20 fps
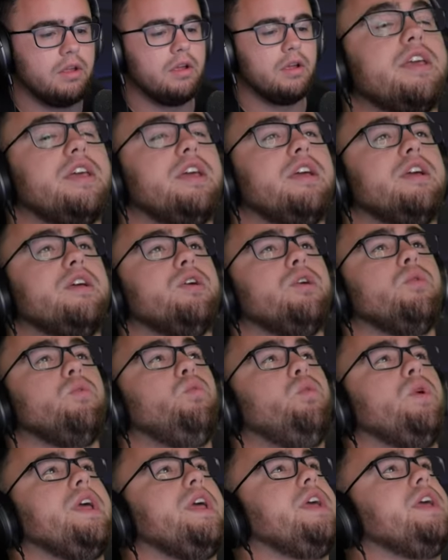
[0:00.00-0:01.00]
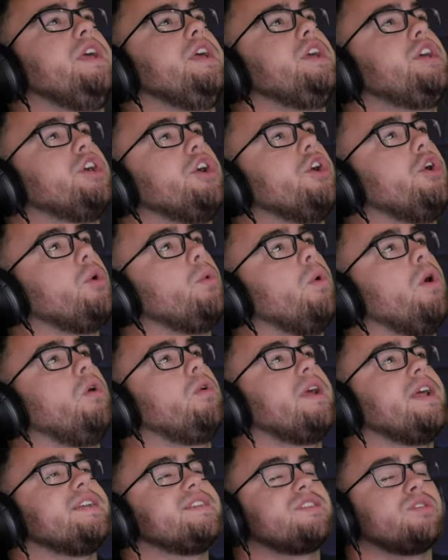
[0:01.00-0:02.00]
Here we go.
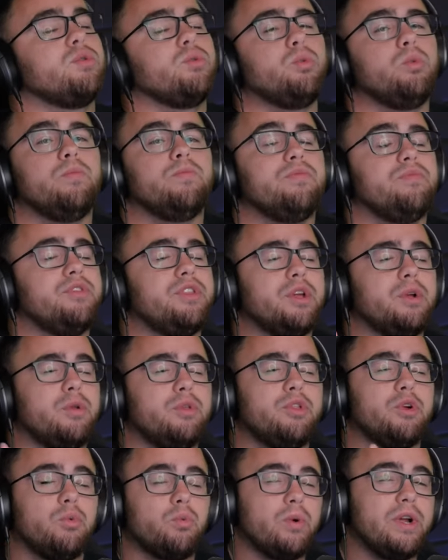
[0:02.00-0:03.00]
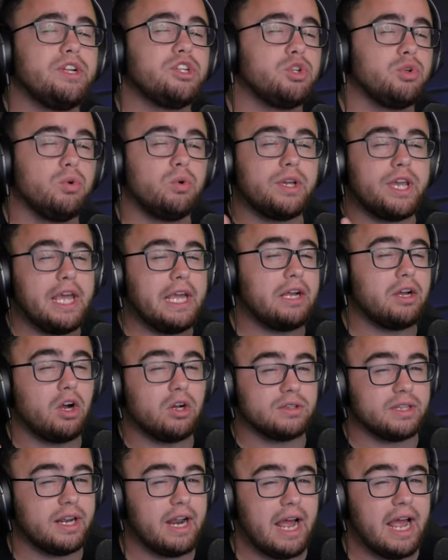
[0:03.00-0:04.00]
Okay, so the original King
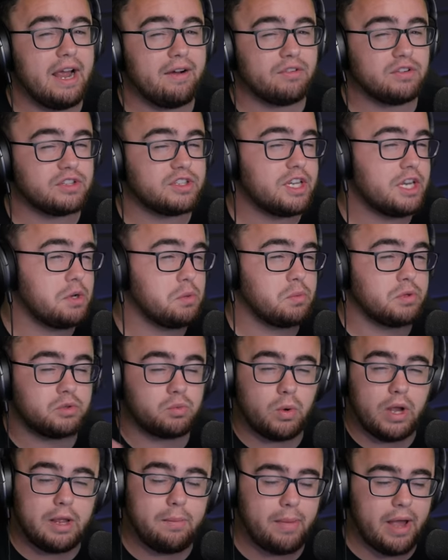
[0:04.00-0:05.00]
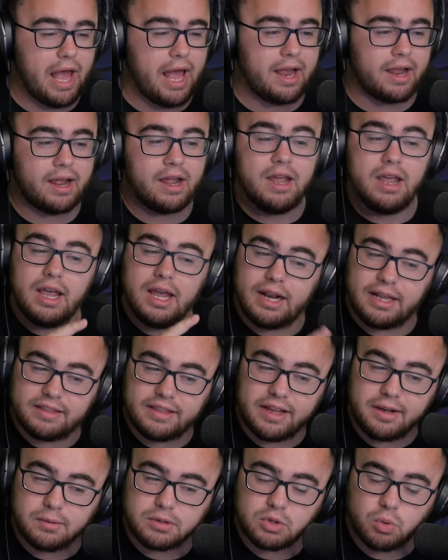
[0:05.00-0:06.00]
Kong that I ever seen was way back. And I
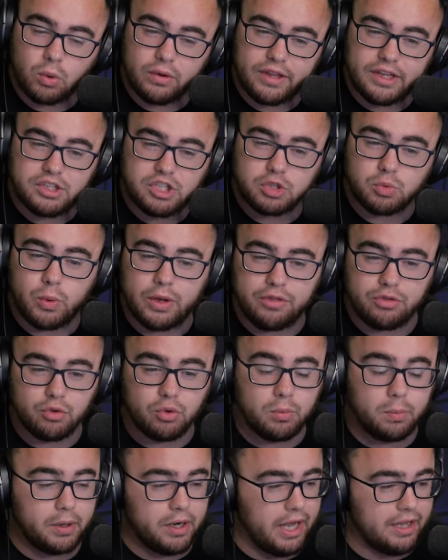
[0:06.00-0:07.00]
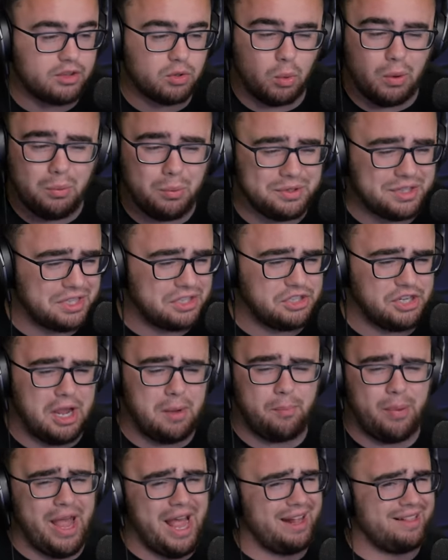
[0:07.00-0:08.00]
think it was the one they just went through, but not the one with the
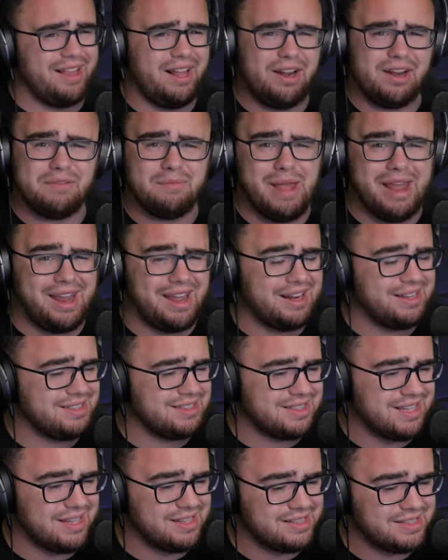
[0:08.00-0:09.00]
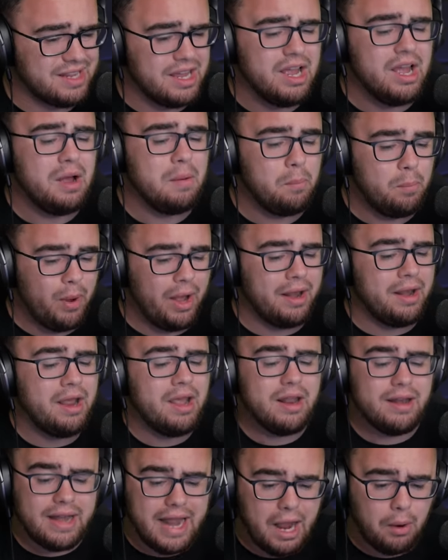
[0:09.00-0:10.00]
jetpack. That didn't even make any sense. But
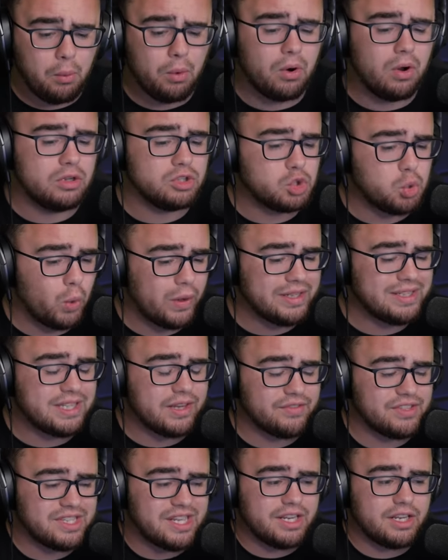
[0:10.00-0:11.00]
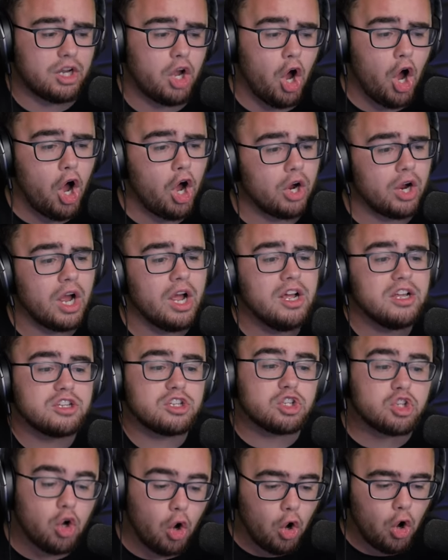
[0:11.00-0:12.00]
now we're on 2017 Kong
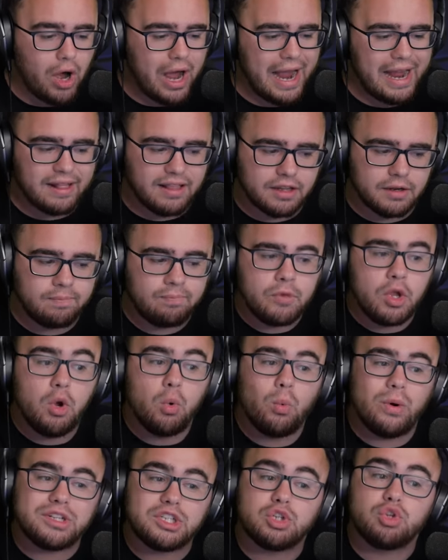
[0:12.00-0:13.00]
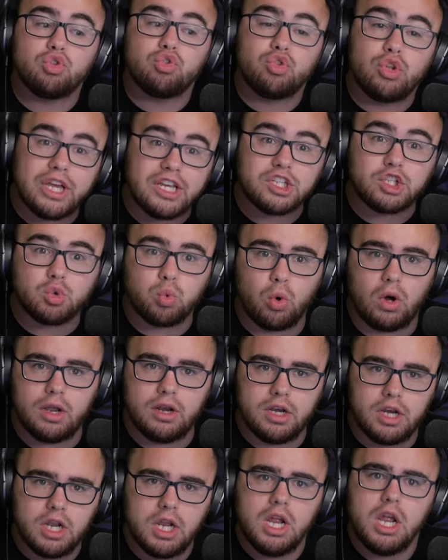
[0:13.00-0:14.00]
Skull Island, which this
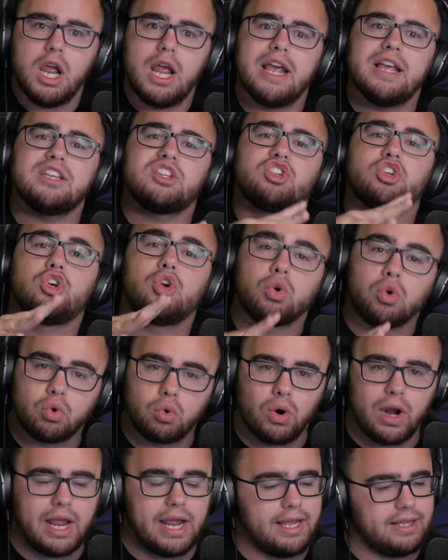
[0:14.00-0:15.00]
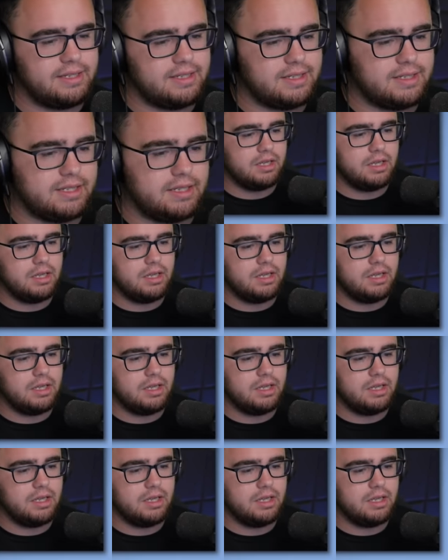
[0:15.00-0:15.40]
one is great.